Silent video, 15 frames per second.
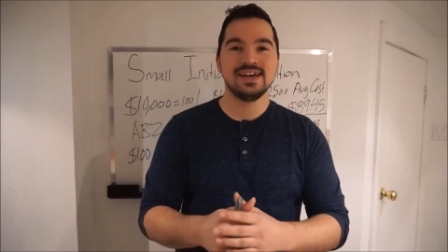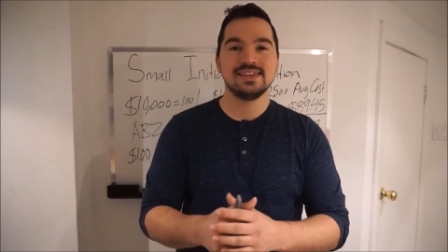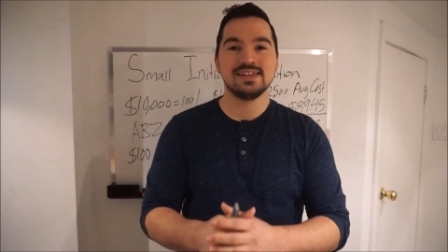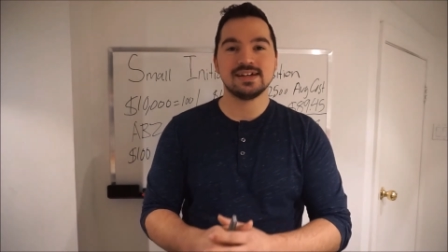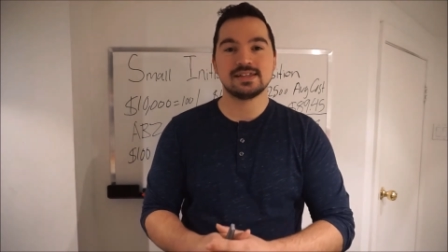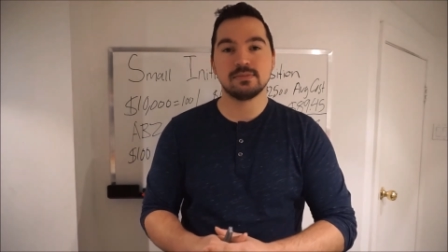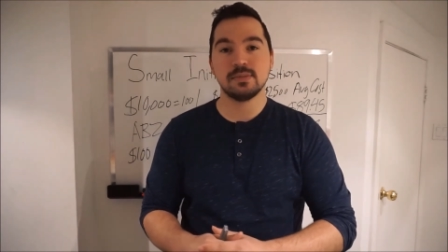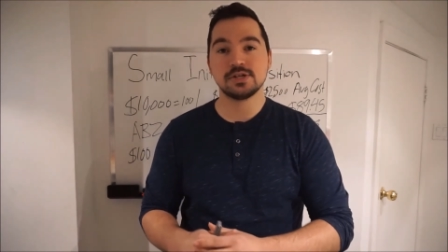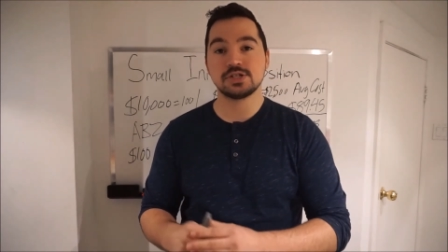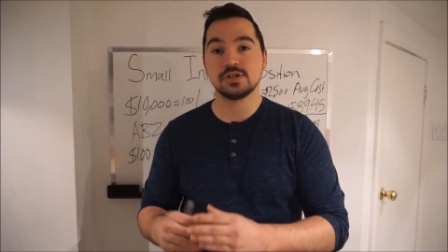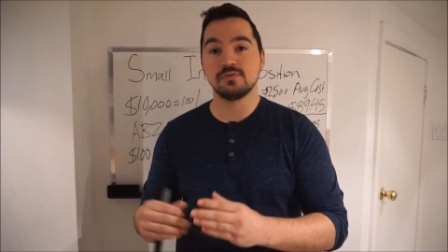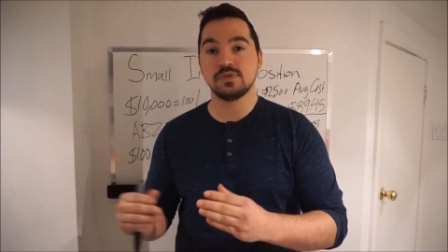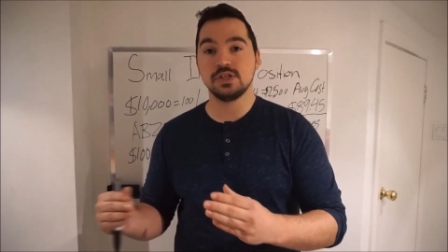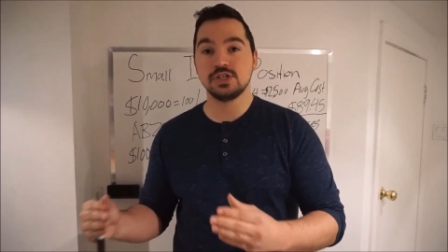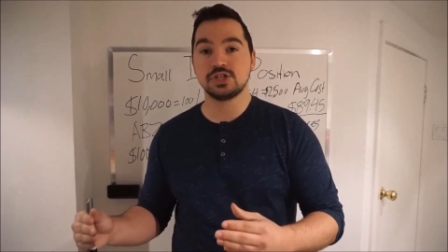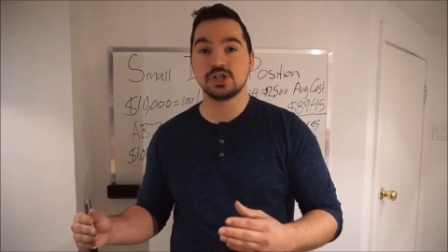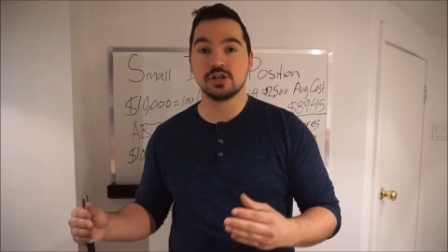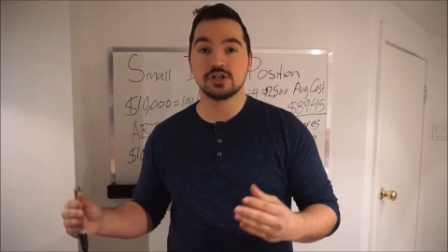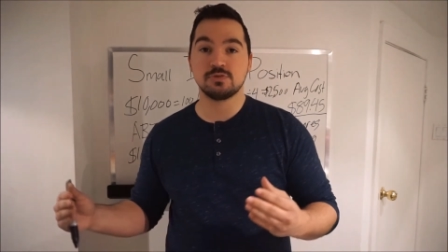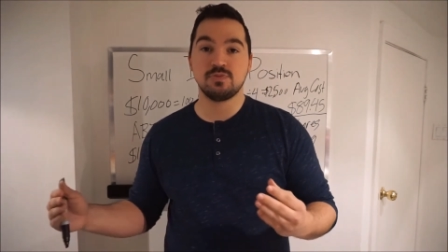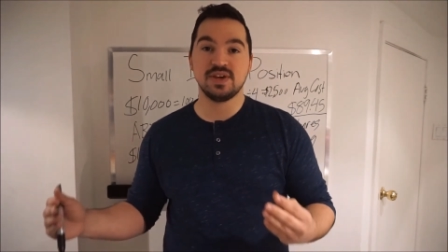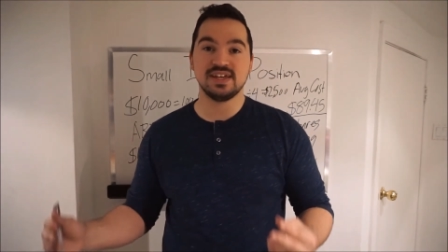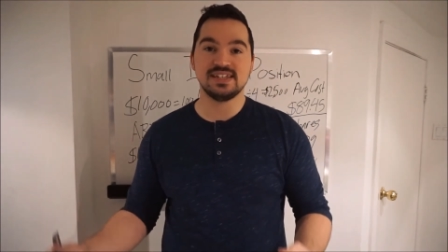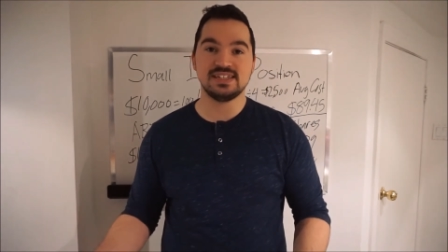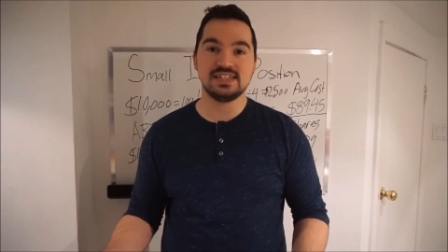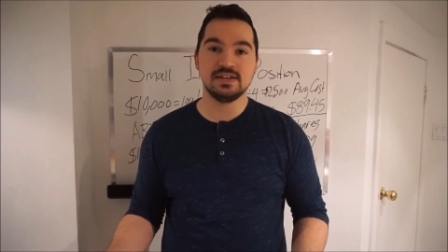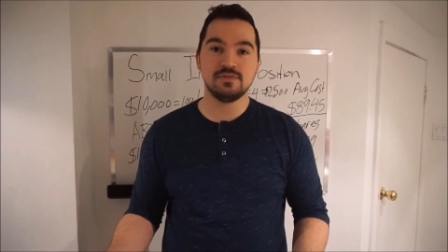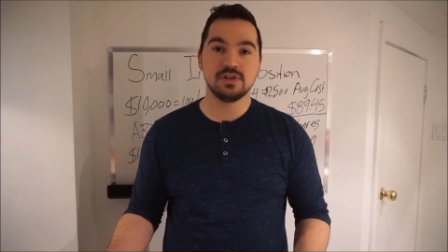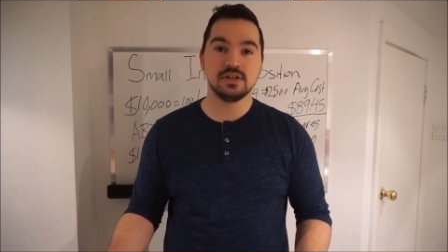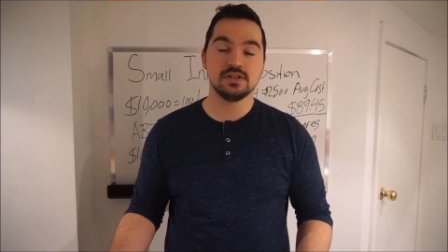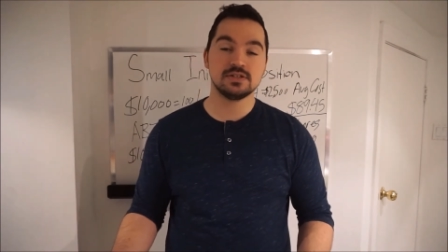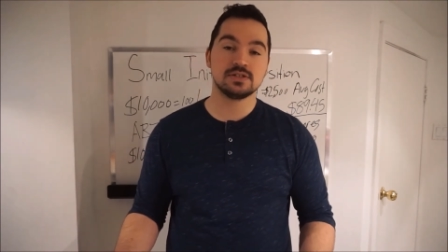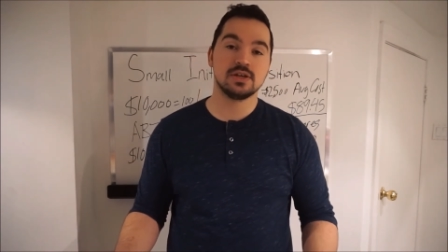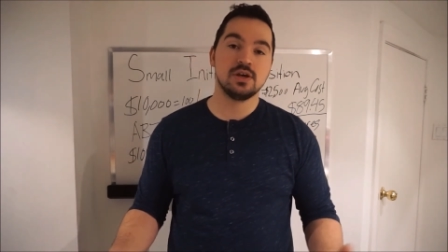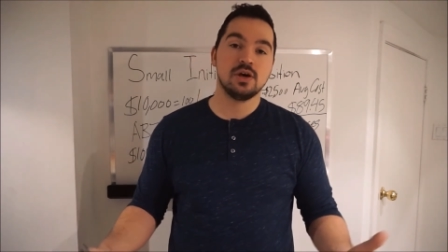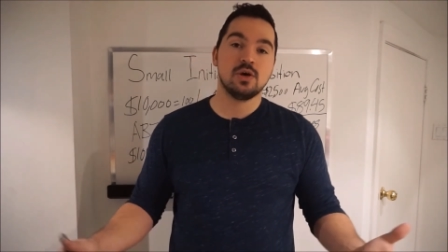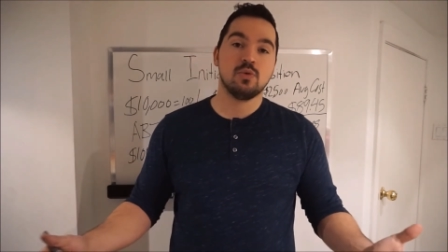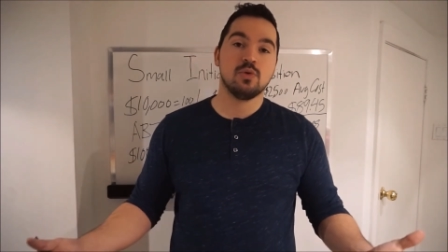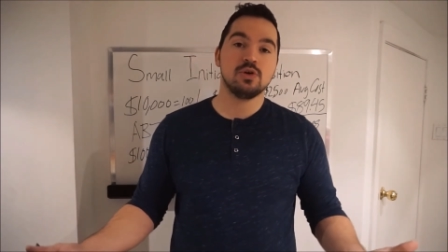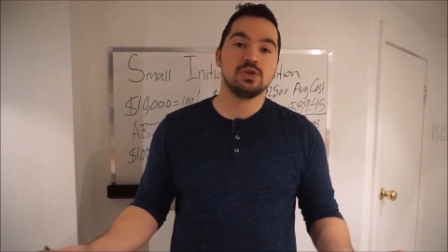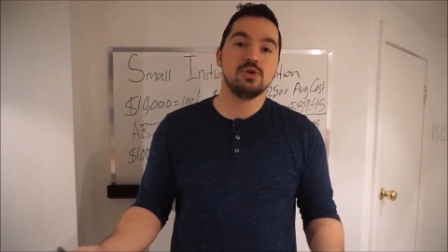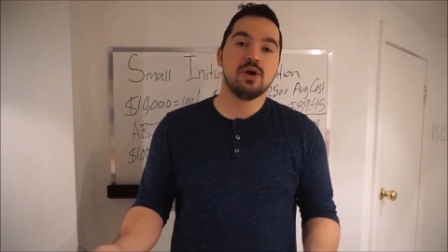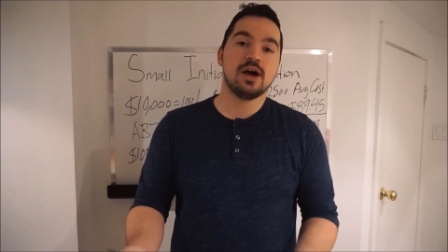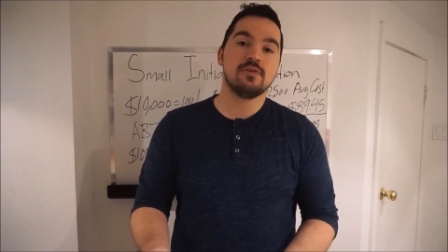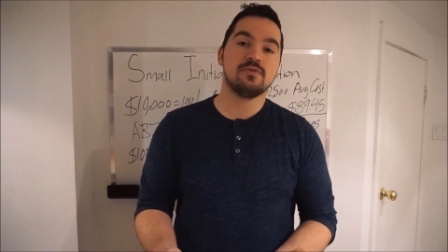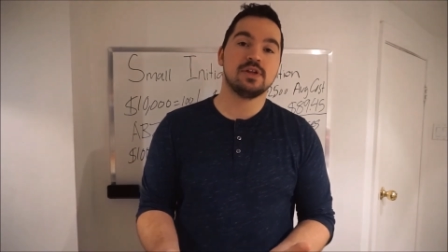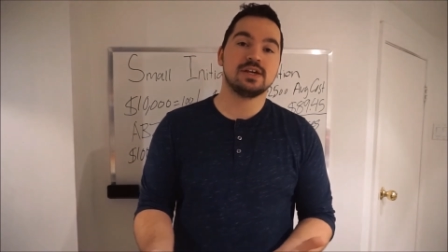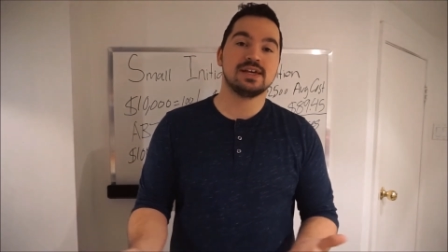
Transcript: Not to mention if these shares pay dividends, well, you have like